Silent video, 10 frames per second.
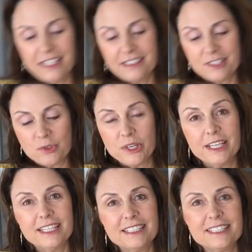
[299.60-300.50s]
and enjoy
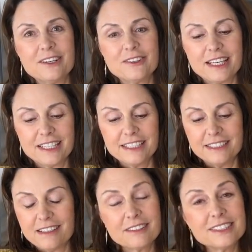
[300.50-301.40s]
it and know that
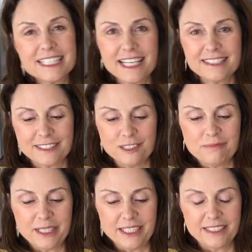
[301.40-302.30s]
it not only tastes good,
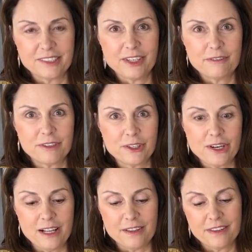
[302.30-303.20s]
but it's great for your
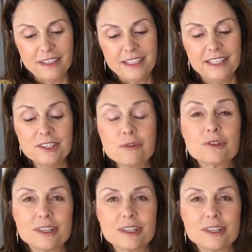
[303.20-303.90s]
health and no